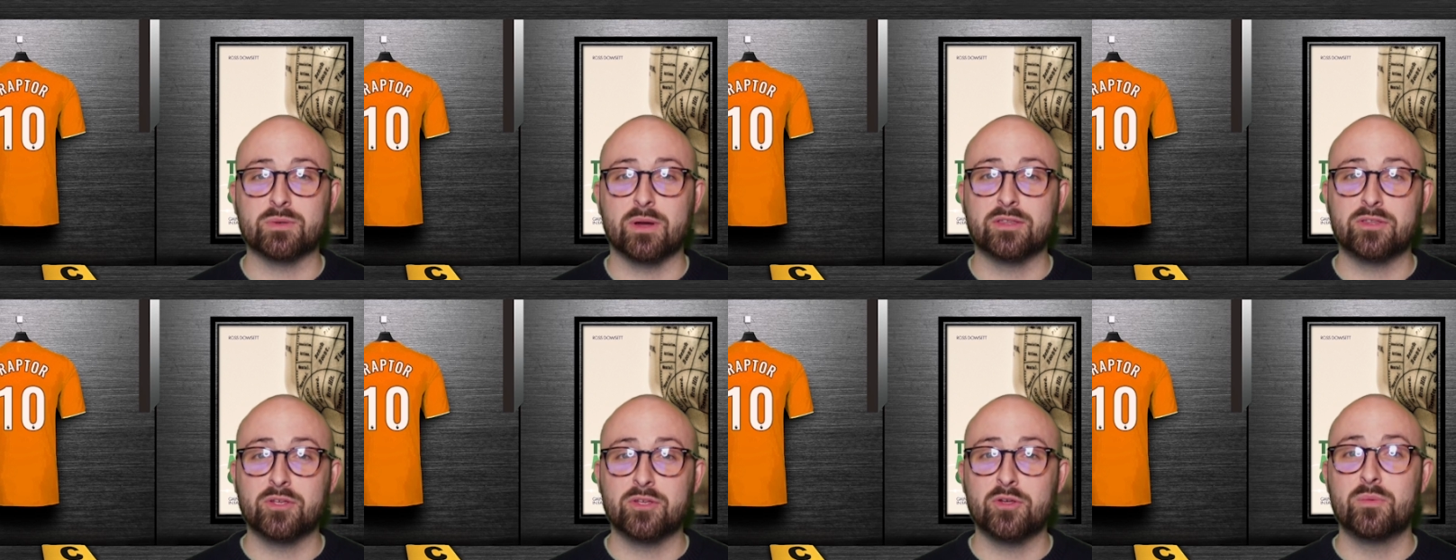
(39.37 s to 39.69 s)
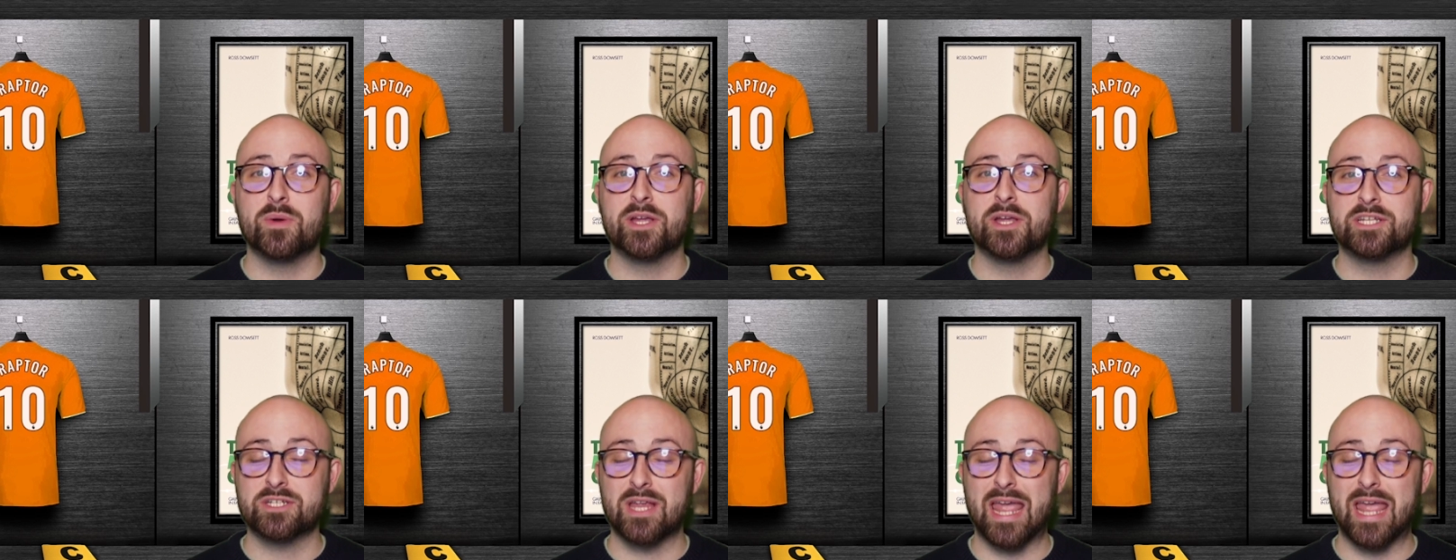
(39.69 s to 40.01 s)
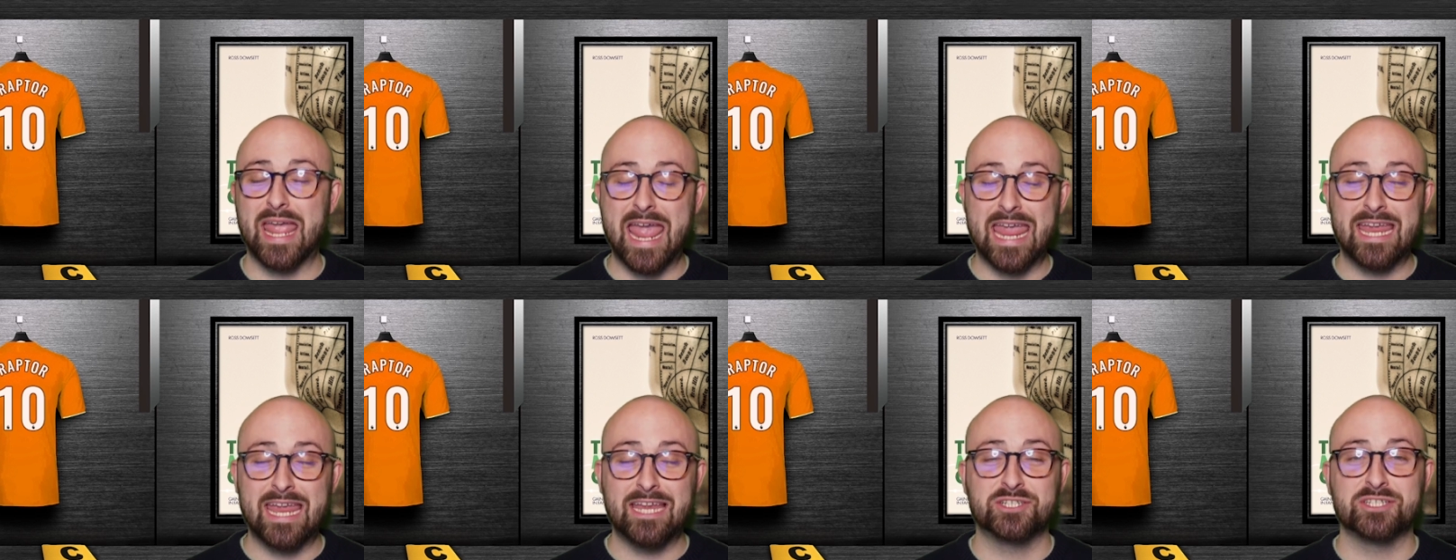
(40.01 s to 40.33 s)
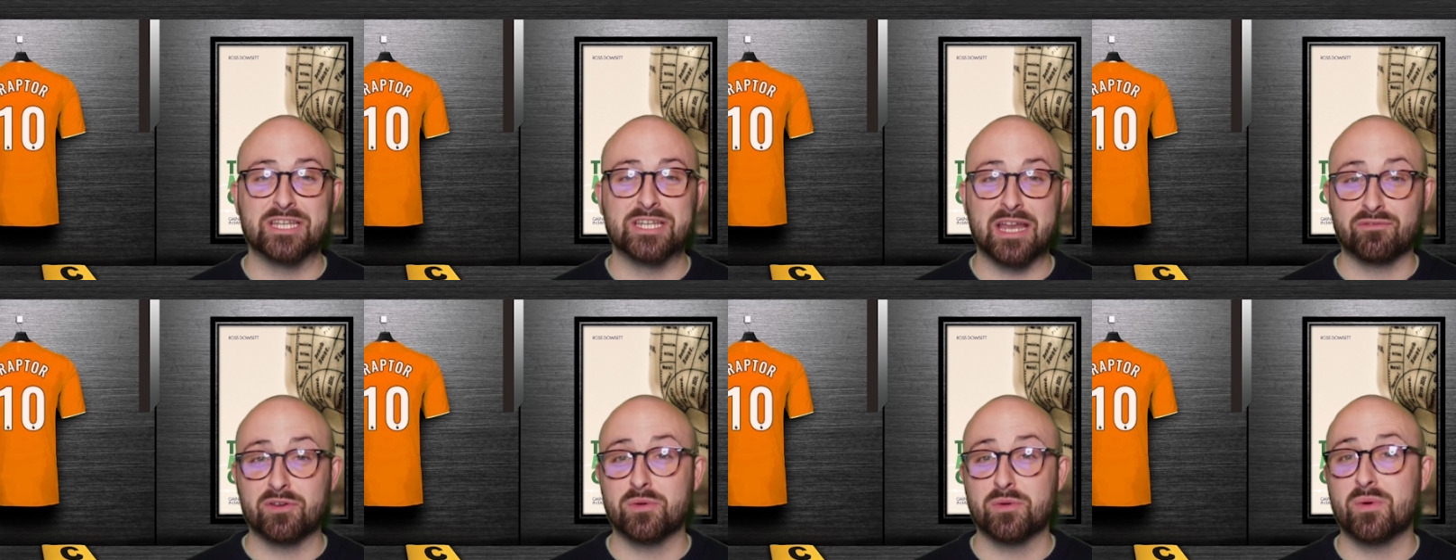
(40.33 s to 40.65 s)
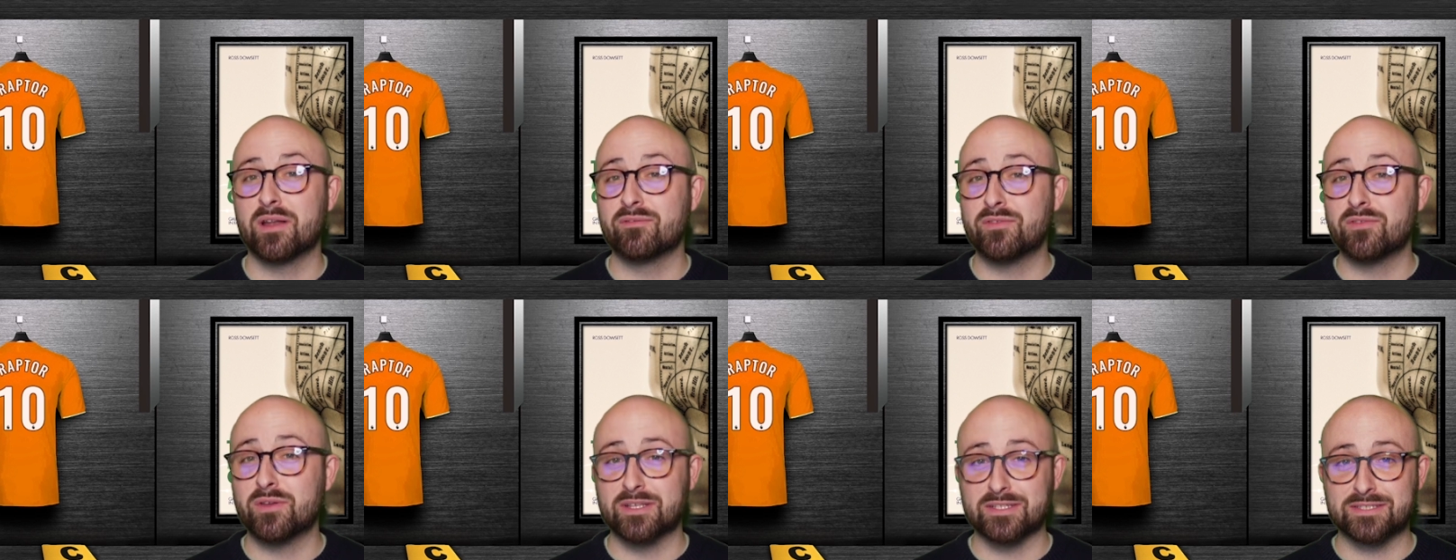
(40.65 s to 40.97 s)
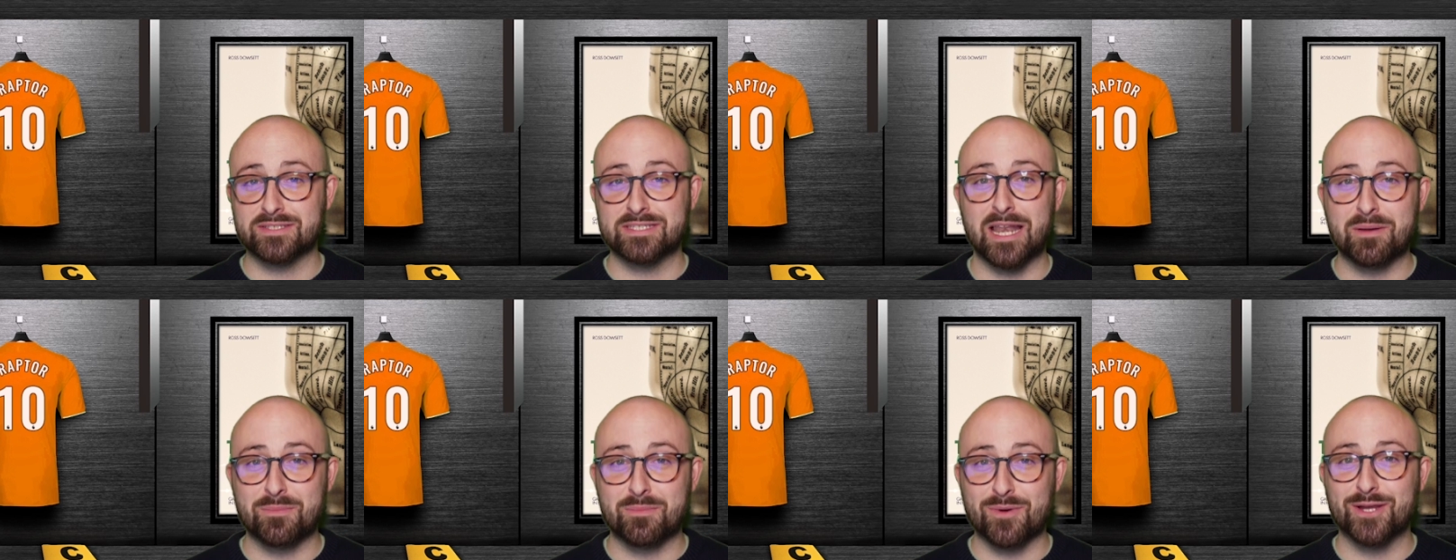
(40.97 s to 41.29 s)
so I do wish each and every one of you
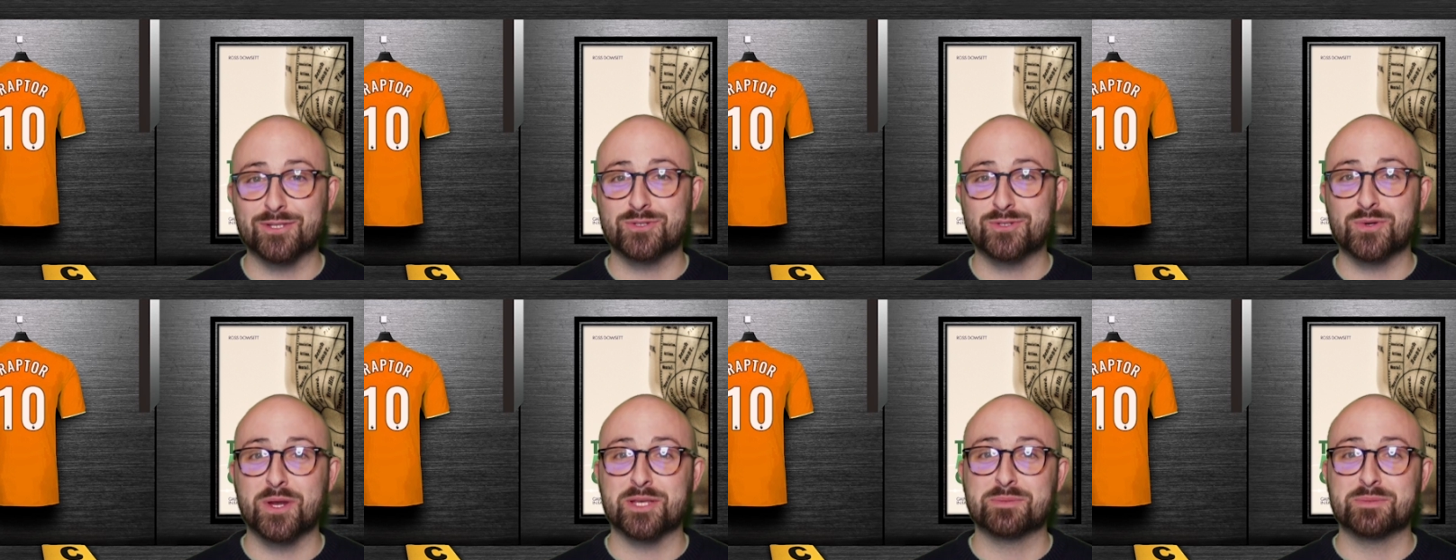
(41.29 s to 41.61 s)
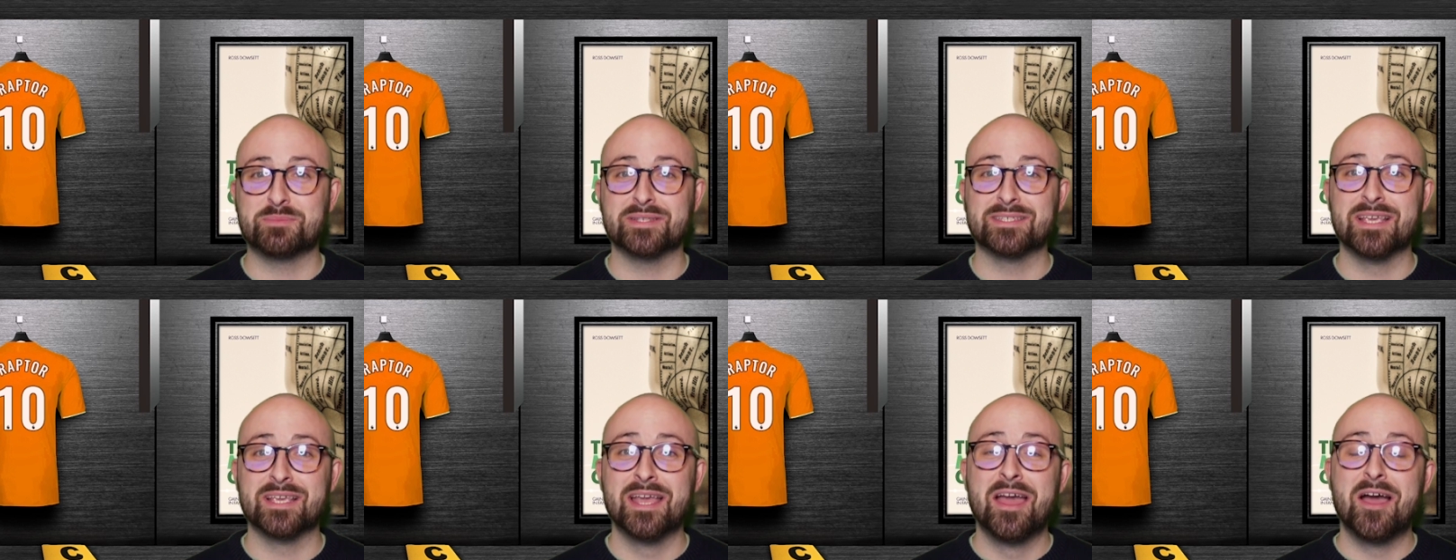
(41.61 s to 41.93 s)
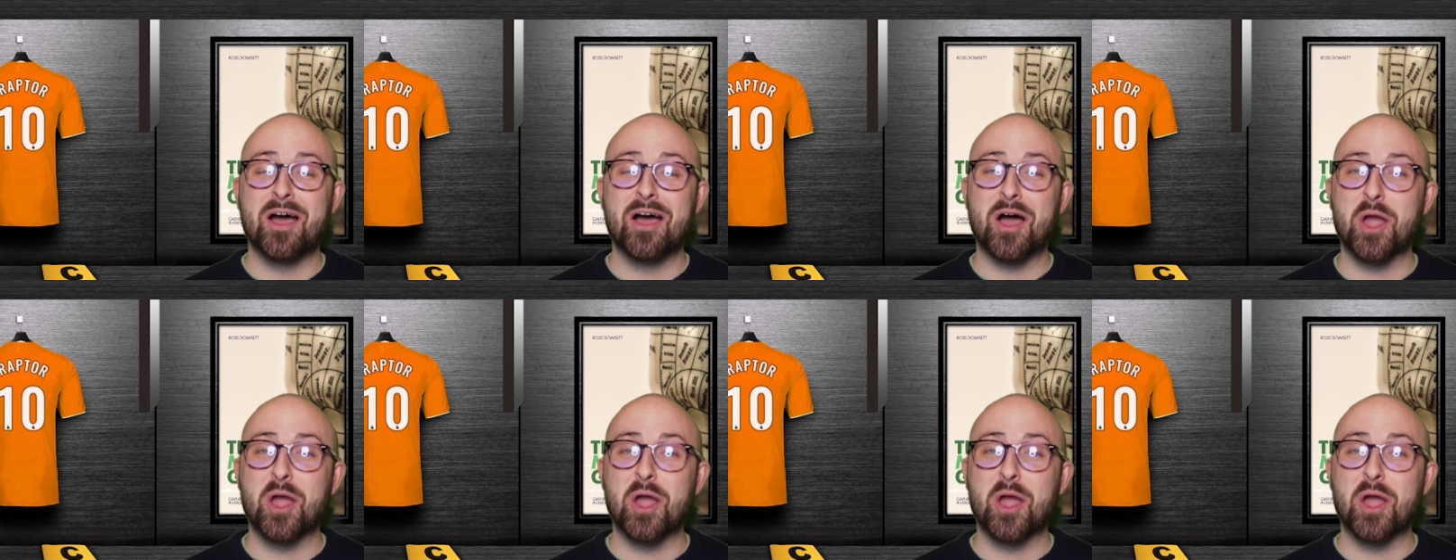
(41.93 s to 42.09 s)
that celebrates Christmas,